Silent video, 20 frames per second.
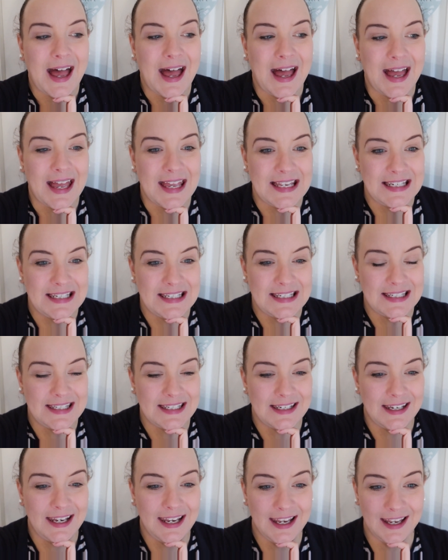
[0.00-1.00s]
And
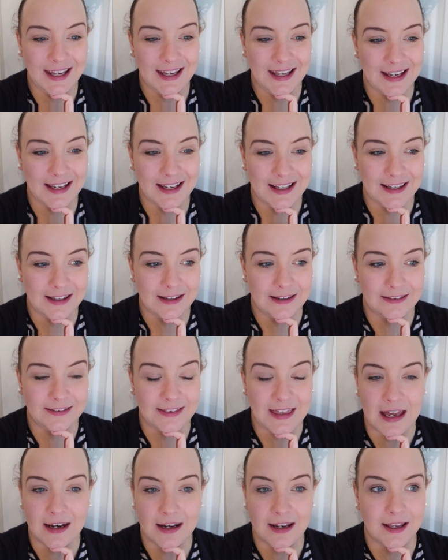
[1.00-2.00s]

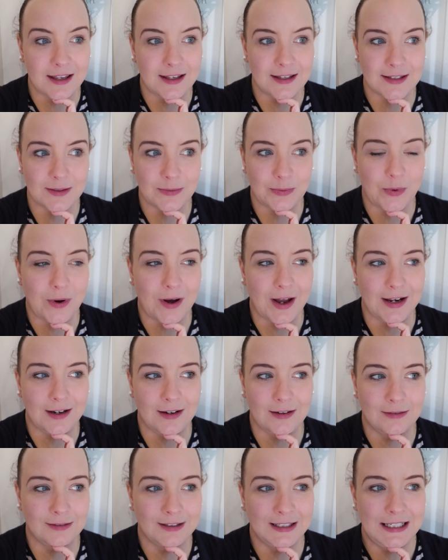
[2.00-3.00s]
that is, what,
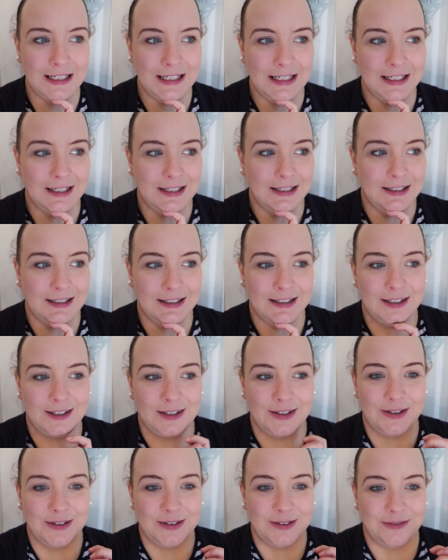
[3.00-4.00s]

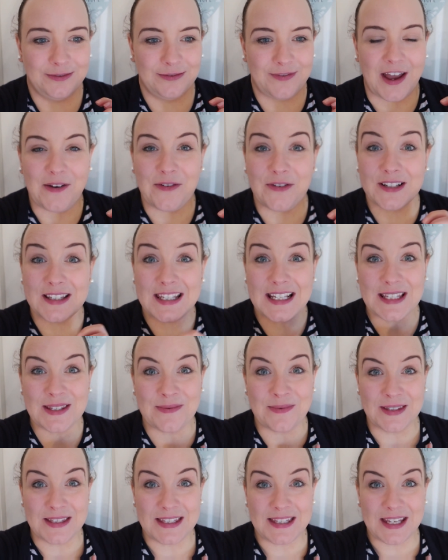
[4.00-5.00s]
5 or
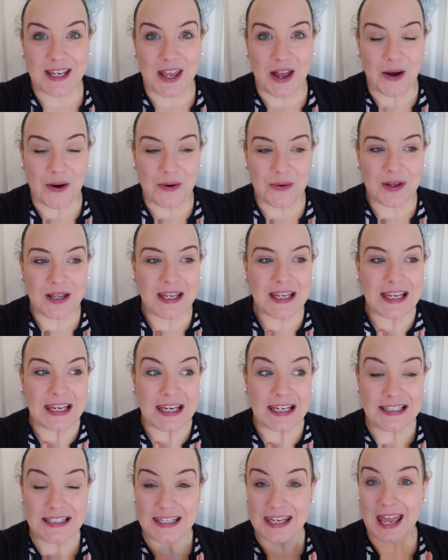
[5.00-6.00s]
6 months ago.
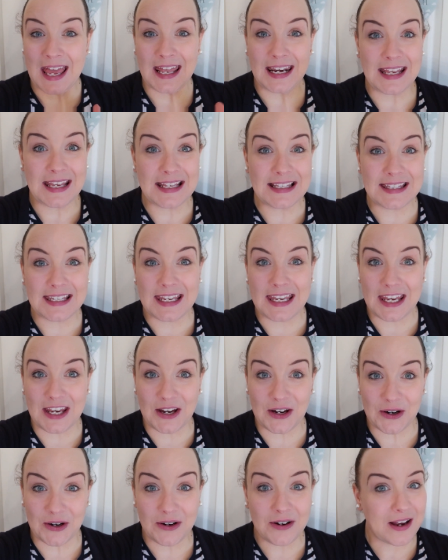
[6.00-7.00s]
Indiana is
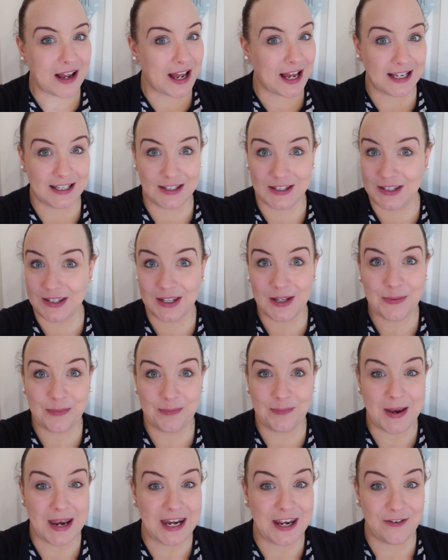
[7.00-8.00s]
here, as
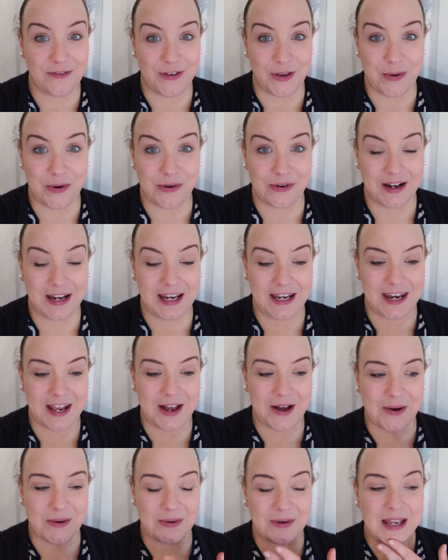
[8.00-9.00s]
many of you already
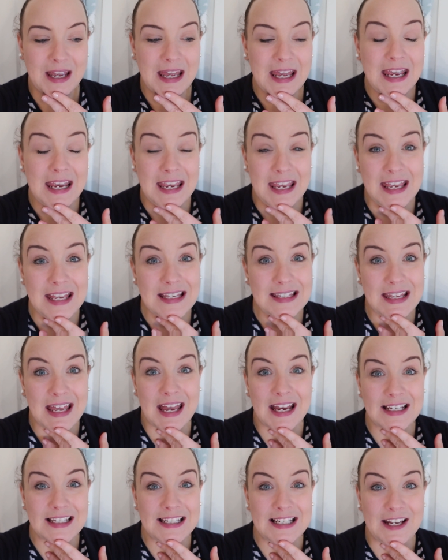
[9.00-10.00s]
know. He is
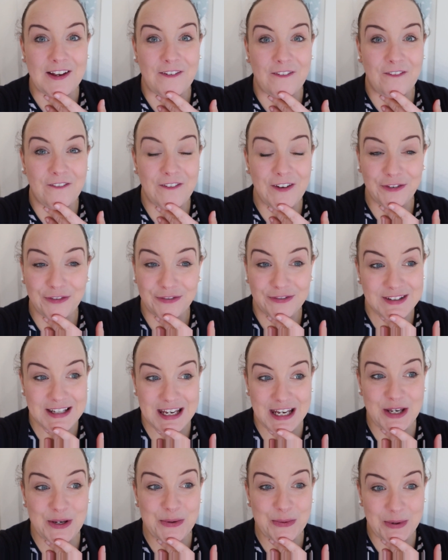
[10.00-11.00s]
actually
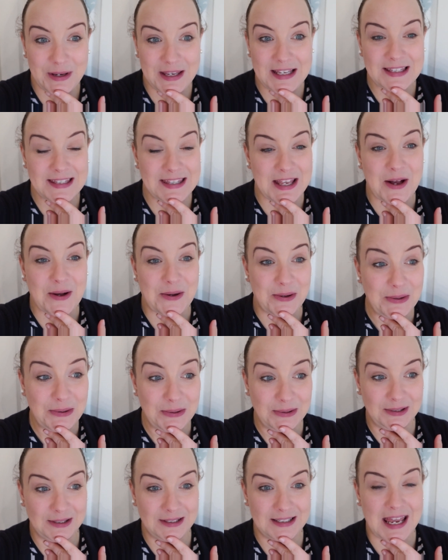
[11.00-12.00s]
15 weeks
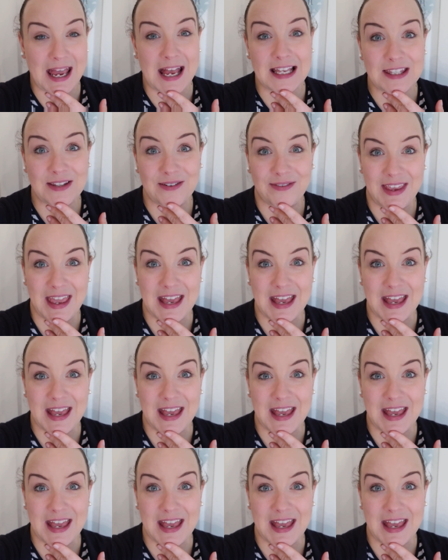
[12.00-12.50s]
old as of